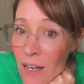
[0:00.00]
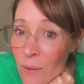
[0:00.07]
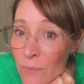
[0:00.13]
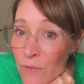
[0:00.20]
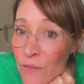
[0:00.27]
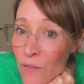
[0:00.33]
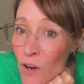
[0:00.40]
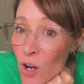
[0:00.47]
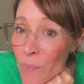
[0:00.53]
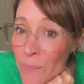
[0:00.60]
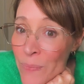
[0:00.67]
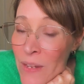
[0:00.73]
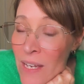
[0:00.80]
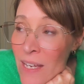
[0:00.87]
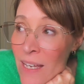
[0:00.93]
come
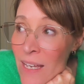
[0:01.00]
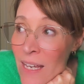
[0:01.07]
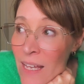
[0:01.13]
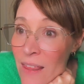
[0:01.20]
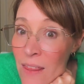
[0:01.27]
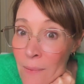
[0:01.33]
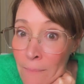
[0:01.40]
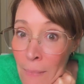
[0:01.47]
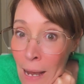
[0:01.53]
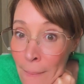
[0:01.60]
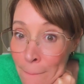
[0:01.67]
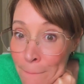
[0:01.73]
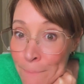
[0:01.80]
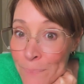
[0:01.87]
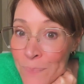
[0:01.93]
from the
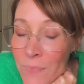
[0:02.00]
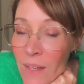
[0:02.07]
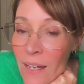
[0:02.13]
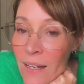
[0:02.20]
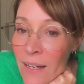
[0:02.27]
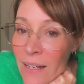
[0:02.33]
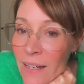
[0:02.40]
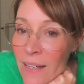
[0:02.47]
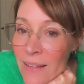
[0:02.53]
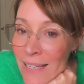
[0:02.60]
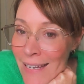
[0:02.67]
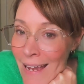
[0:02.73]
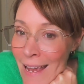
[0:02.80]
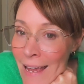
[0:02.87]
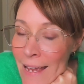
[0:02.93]
mum,
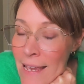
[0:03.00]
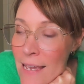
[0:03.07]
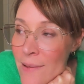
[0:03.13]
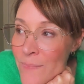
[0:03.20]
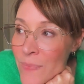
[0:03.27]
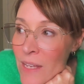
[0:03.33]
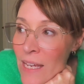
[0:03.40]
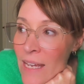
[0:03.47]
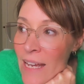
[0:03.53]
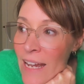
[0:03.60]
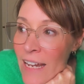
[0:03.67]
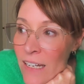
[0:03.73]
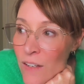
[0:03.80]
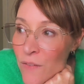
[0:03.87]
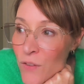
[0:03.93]
the egg.
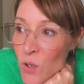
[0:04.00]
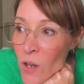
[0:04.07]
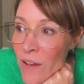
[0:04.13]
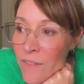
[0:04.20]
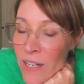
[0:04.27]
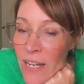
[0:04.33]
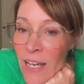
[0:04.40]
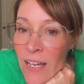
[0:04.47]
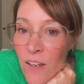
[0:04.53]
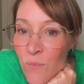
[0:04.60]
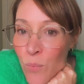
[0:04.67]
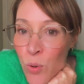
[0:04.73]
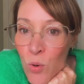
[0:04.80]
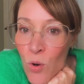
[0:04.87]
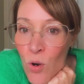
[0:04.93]
And if you have an egg
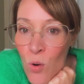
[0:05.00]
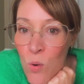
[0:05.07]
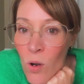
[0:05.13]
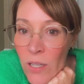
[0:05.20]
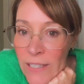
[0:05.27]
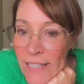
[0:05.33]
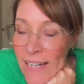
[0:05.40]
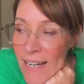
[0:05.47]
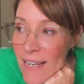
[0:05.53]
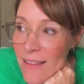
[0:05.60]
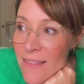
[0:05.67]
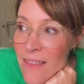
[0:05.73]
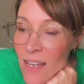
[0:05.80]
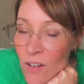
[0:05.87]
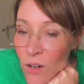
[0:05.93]
of poor
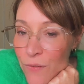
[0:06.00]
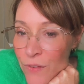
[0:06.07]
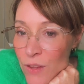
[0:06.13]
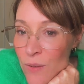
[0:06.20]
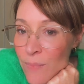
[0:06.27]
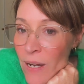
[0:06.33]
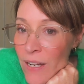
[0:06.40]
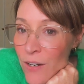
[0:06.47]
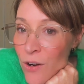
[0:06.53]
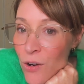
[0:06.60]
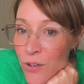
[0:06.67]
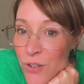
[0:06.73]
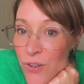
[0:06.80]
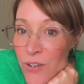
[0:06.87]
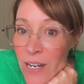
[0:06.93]
quality, then often the
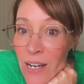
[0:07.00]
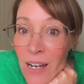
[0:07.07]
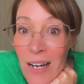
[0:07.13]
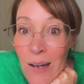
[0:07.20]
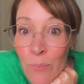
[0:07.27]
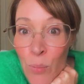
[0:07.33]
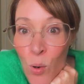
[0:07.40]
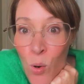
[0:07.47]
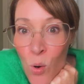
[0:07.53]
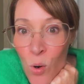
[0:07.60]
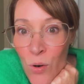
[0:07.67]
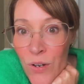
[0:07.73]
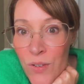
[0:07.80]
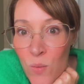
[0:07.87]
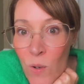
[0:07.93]
mitochondria are
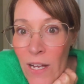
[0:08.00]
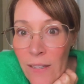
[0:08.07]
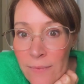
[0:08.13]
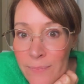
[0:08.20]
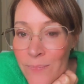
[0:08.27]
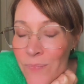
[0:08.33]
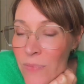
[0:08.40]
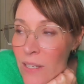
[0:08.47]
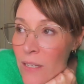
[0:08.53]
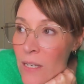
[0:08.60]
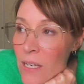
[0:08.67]
poor as well.